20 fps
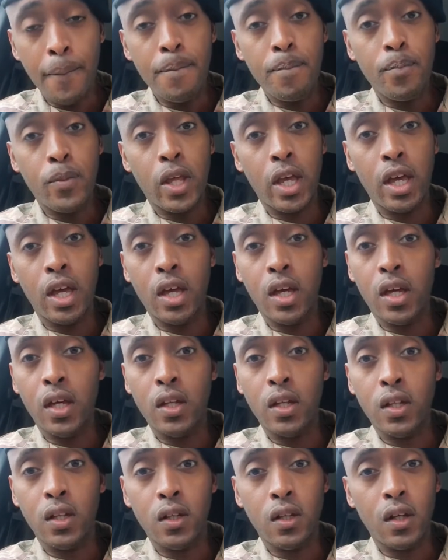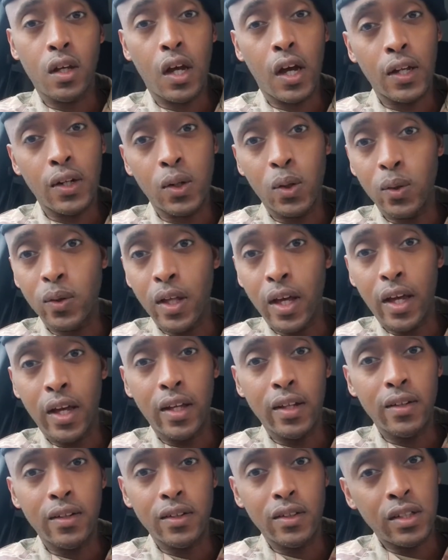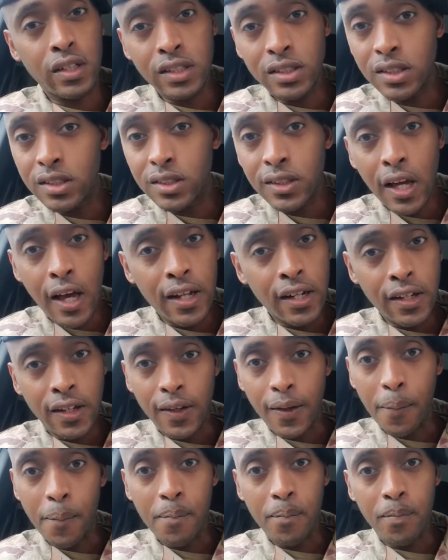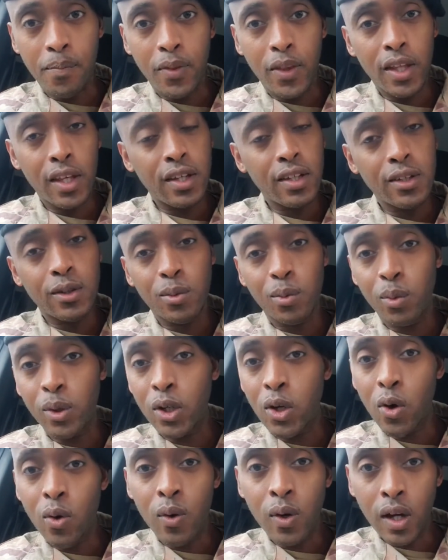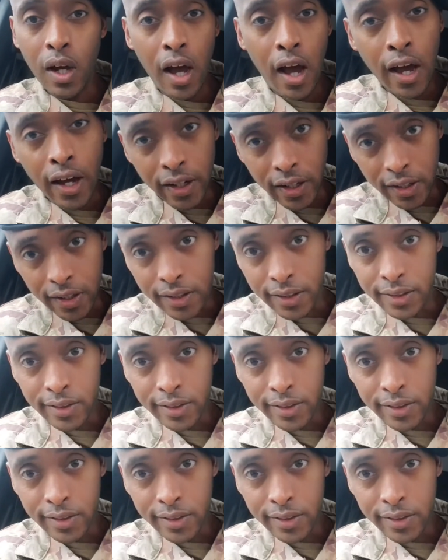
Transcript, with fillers: And I know that this is not it we going higher.